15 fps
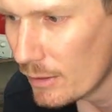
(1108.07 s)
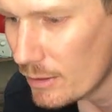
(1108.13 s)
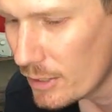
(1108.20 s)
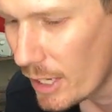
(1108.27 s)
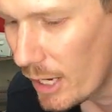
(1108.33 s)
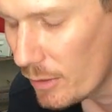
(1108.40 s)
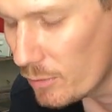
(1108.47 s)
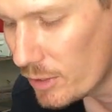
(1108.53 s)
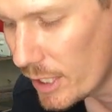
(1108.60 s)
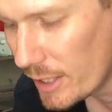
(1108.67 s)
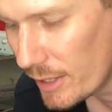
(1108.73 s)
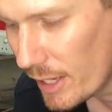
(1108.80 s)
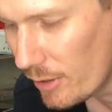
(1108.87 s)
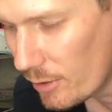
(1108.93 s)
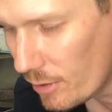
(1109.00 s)
So we'll
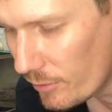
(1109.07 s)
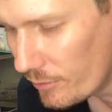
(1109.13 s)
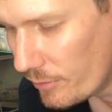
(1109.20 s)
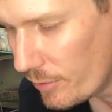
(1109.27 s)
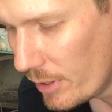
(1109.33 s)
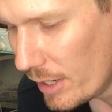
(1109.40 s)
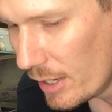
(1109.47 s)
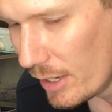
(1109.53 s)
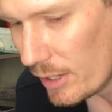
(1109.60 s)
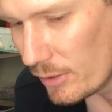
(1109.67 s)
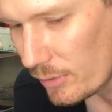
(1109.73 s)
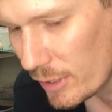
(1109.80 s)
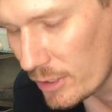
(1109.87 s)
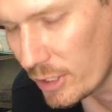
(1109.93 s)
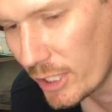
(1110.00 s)
get that off.
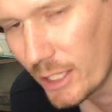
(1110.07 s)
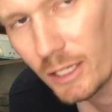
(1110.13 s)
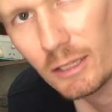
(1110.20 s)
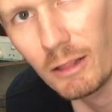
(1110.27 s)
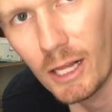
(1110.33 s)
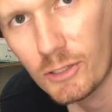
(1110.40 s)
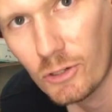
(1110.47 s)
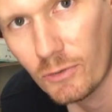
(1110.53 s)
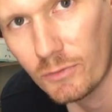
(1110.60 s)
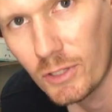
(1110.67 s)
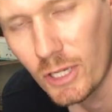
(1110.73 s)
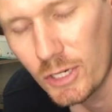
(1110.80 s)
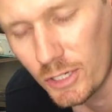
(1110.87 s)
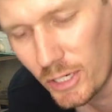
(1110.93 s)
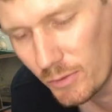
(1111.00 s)
Once I get the clutch off
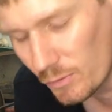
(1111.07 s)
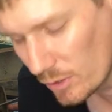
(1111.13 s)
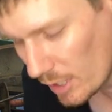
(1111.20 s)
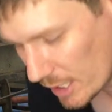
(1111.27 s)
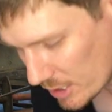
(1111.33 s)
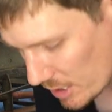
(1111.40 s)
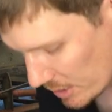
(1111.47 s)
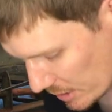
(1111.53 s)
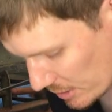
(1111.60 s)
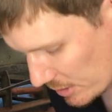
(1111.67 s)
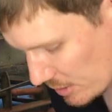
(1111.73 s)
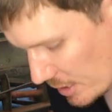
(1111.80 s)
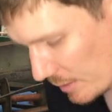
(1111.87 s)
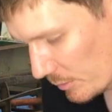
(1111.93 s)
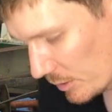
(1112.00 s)
the engine, we'll actually
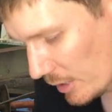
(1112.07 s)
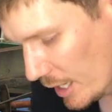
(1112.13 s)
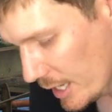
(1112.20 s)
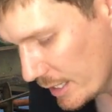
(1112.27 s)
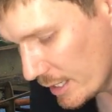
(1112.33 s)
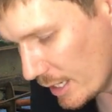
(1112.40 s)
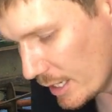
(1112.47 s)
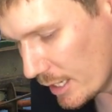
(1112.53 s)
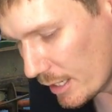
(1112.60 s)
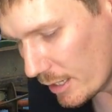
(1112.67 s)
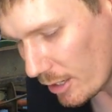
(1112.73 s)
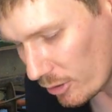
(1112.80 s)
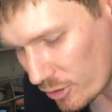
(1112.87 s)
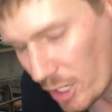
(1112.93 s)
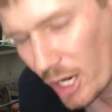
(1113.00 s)
disassemble that.
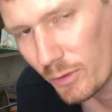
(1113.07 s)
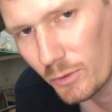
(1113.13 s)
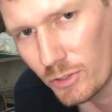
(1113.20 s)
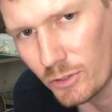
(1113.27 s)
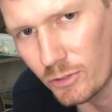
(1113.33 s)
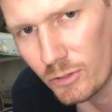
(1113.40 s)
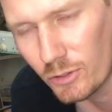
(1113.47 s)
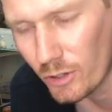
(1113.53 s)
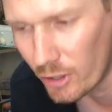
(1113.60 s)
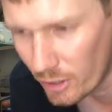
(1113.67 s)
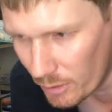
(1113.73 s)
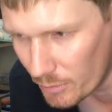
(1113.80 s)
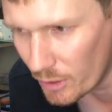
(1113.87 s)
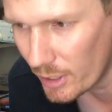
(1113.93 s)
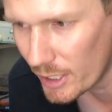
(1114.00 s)
I'll show you what's
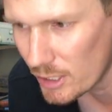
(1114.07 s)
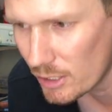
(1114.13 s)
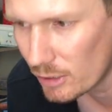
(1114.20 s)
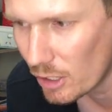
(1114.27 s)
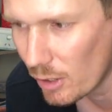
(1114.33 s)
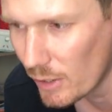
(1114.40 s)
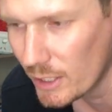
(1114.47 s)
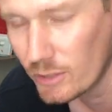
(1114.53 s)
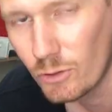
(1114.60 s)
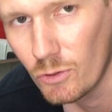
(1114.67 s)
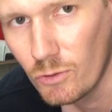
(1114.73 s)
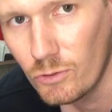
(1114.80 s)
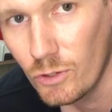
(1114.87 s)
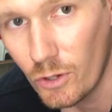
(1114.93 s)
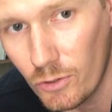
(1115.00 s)
inside. I'm not actually going
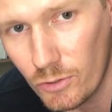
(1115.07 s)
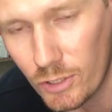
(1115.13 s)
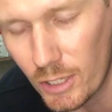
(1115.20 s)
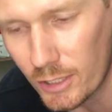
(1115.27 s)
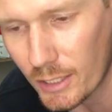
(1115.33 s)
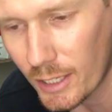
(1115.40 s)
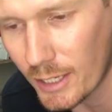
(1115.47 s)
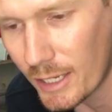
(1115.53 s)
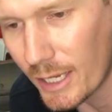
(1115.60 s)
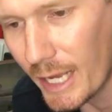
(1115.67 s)
to use it.